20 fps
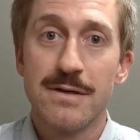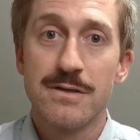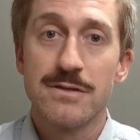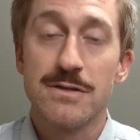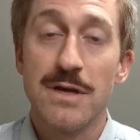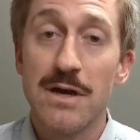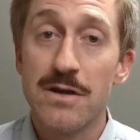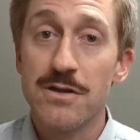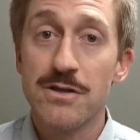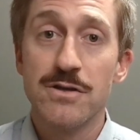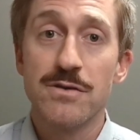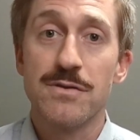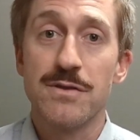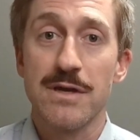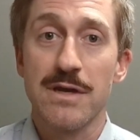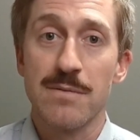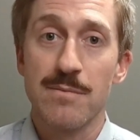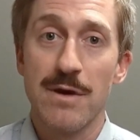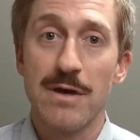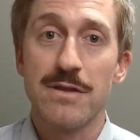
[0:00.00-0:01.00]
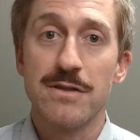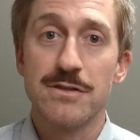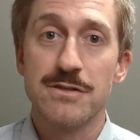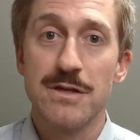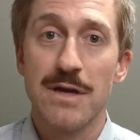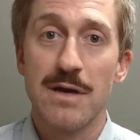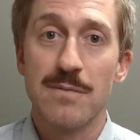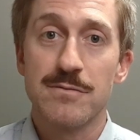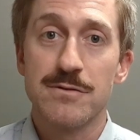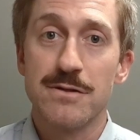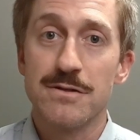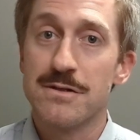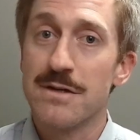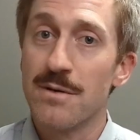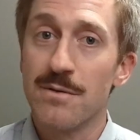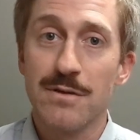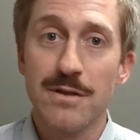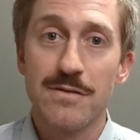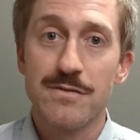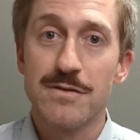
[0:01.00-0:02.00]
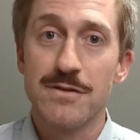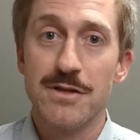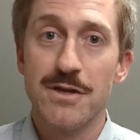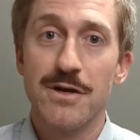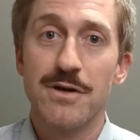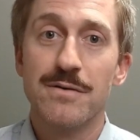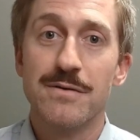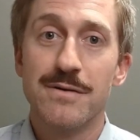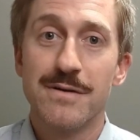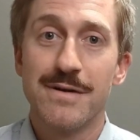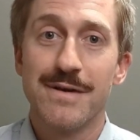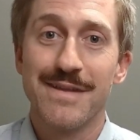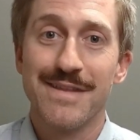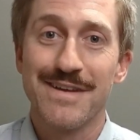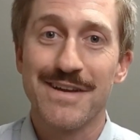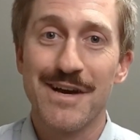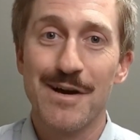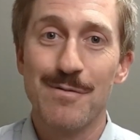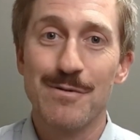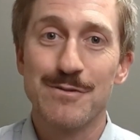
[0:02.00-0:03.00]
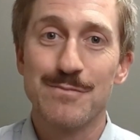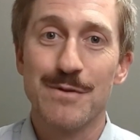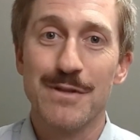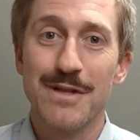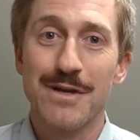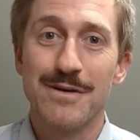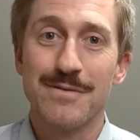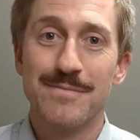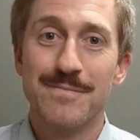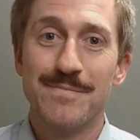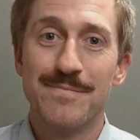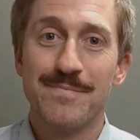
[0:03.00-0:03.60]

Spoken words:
So how do you think about the job search? I would love to know in the comments below.